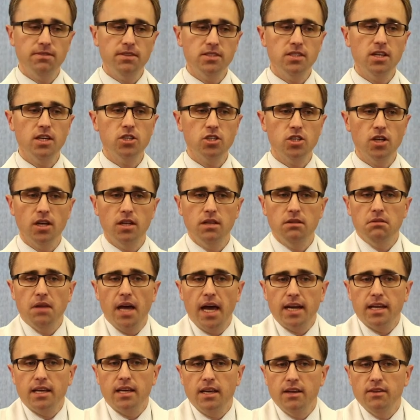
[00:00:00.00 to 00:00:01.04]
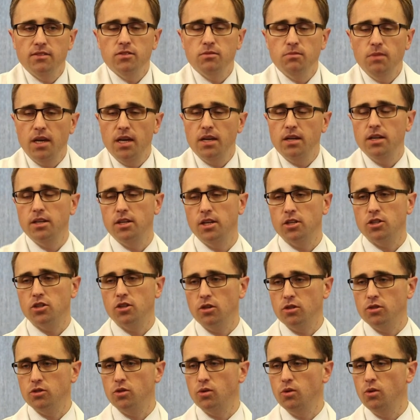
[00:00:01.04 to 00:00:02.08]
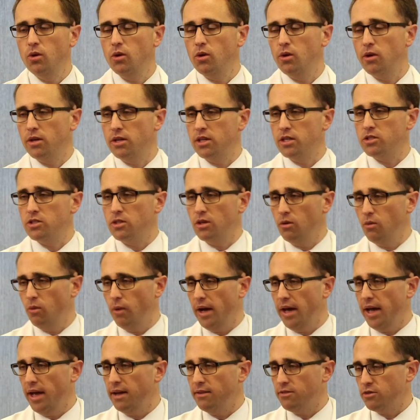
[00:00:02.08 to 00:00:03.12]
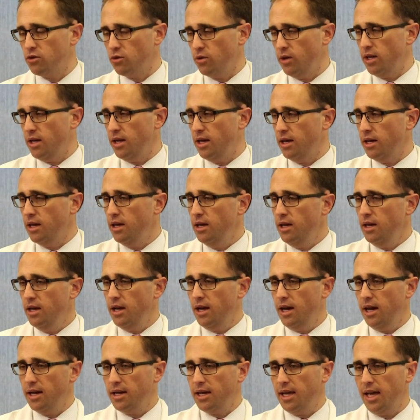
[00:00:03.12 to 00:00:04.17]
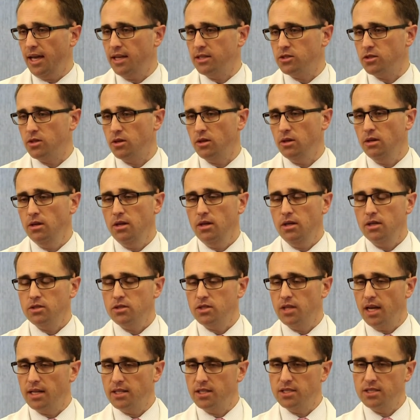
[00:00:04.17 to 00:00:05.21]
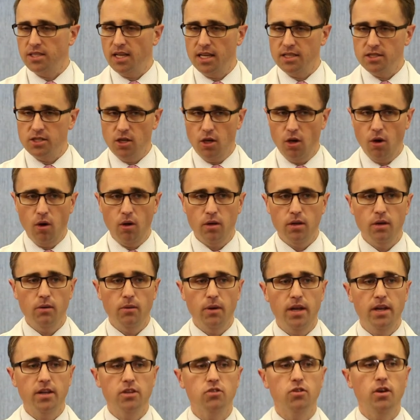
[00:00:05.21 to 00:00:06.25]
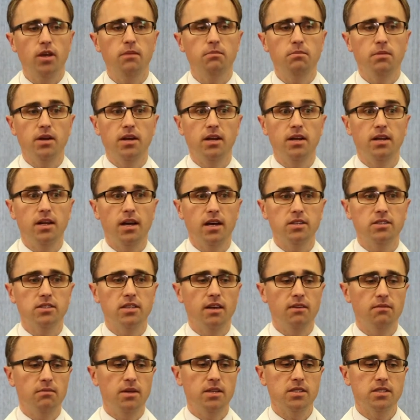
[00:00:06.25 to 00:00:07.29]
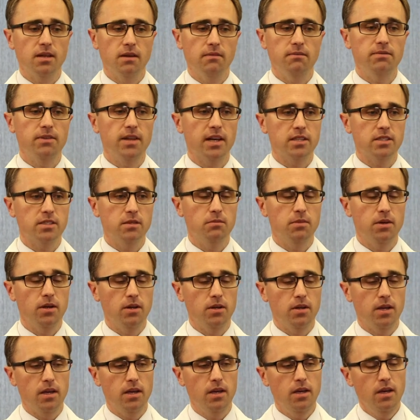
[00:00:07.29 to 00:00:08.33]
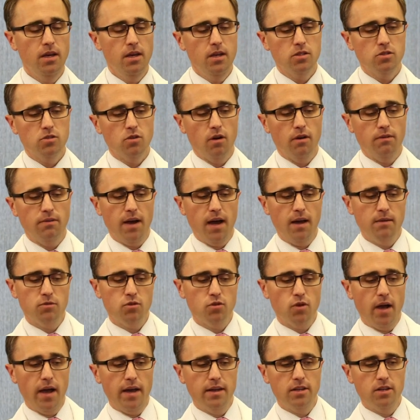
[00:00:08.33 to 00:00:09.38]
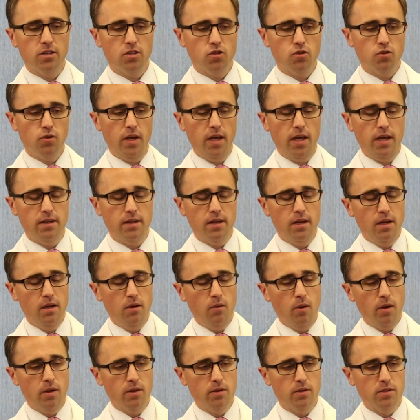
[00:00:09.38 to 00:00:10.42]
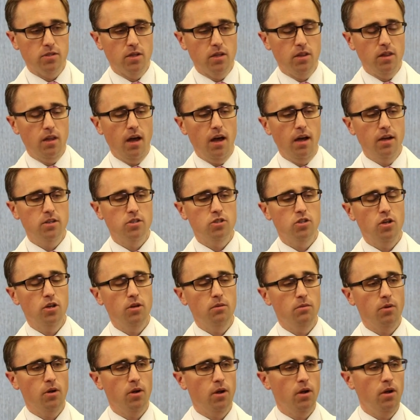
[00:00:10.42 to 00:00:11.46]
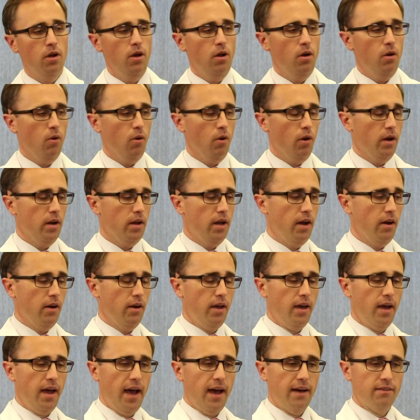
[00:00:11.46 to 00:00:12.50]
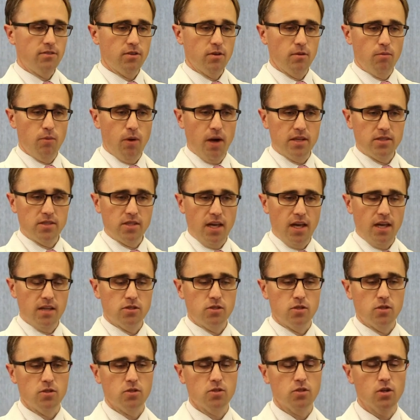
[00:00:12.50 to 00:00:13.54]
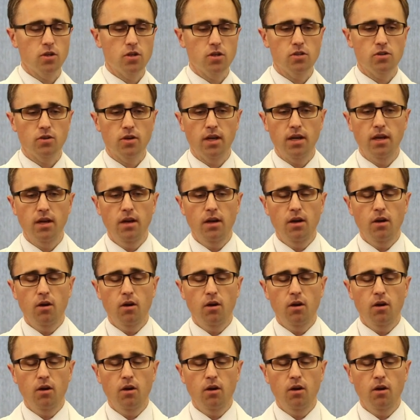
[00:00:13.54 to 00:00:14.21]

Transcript: physician, that gives me an additional tool or additional way of treating uh, cancer. It's not to say it's the only way to treat, but it does give me some flexibility. So if I'm trying to treat whether it's a lung tumor or an area after breast cancer surgery